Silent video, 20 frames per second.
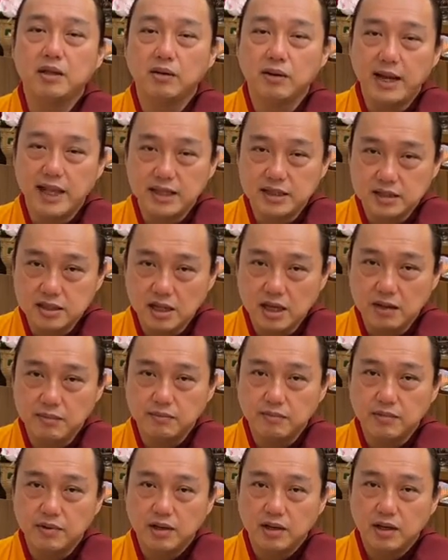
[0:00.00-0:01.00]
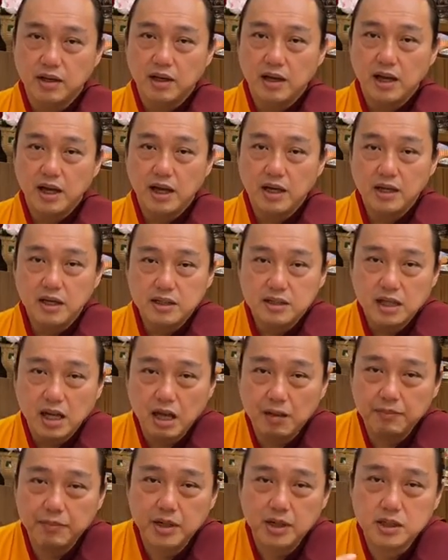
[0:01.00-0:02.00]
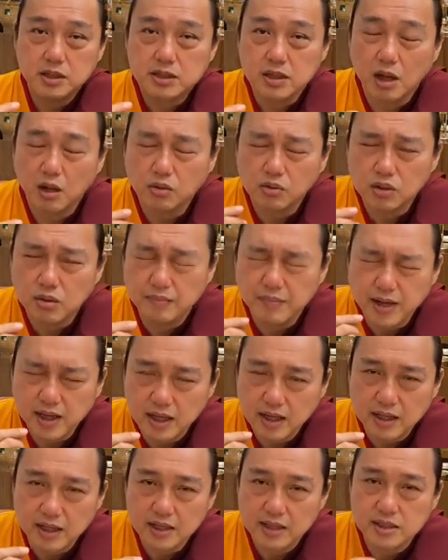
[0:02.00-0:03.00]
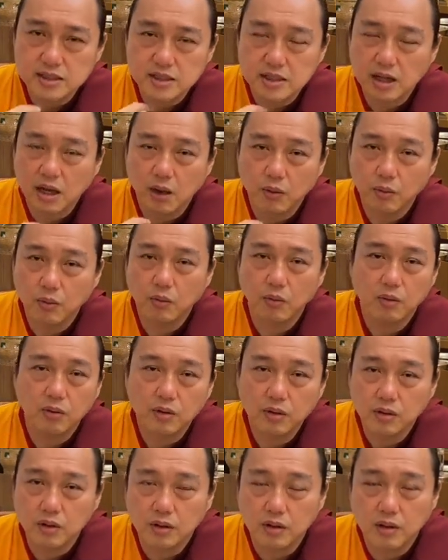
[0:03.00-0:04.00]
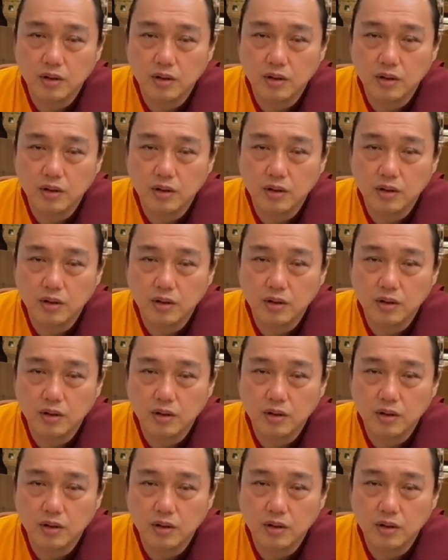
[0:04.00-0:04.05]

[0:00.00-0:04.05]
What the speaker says: landscape. And this happiness ultimately is our own